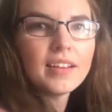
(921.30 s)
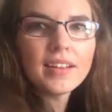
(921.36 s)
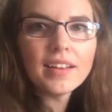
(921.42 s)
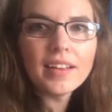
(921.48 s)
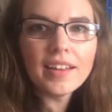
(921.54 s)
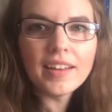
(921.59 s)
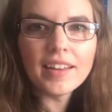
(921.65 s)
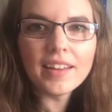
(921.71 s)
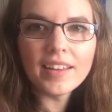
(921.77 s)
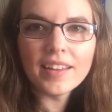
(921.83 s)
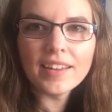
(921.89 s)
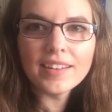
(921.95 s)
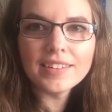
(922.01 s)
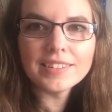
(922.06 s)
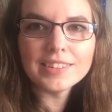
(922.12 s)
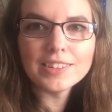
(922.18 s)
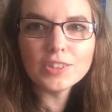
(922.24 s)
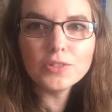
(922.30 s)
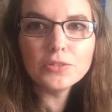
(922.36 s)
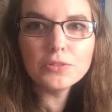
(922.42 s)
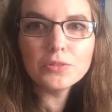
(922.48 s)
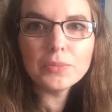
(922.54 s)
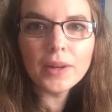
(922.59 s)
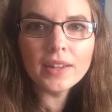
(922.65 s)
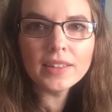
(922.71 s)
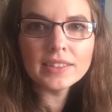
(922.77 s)
and
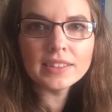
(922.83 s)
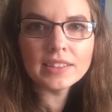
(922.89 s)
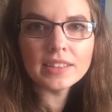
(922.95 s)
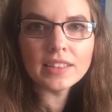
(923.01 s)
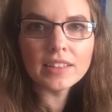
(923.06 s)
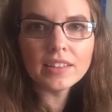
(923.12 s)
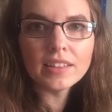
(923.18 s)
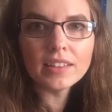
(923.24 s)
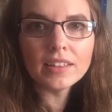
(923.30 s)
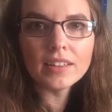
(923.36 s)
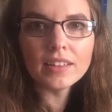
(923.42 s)
zoom us in.